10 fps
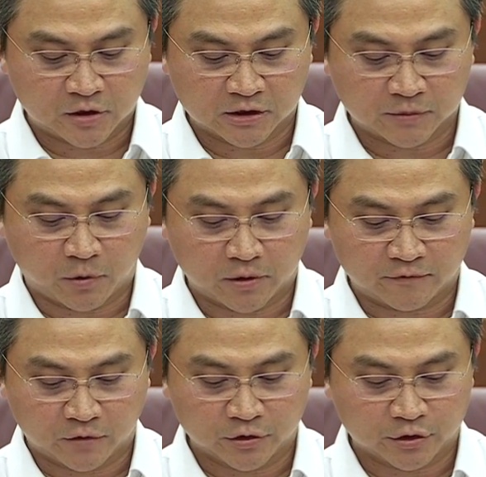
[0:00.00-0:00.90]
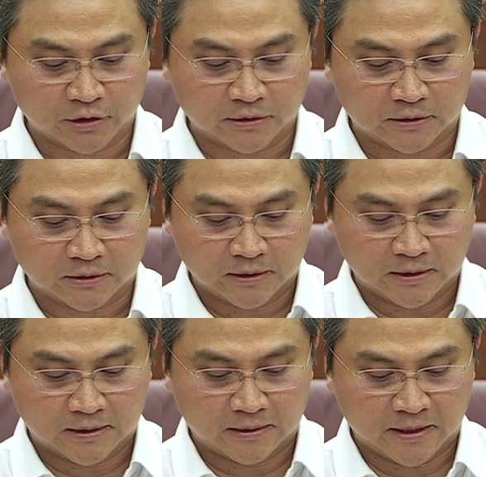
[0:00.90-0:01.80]
transport evolutions
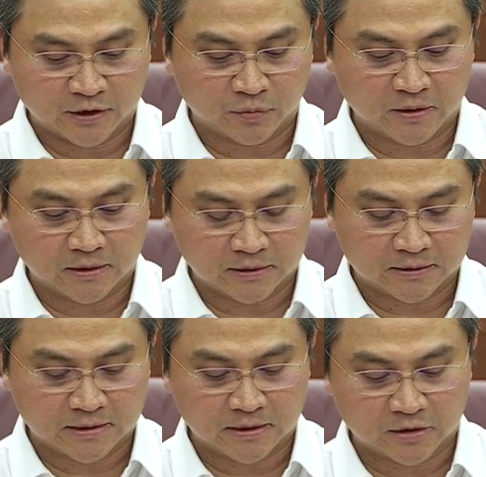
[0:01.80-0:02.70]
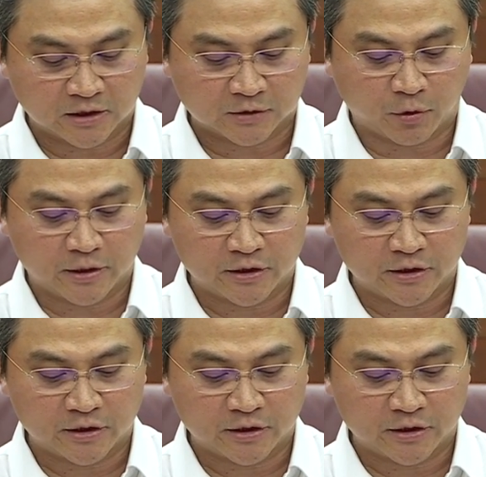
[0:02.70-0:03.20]
as we see transport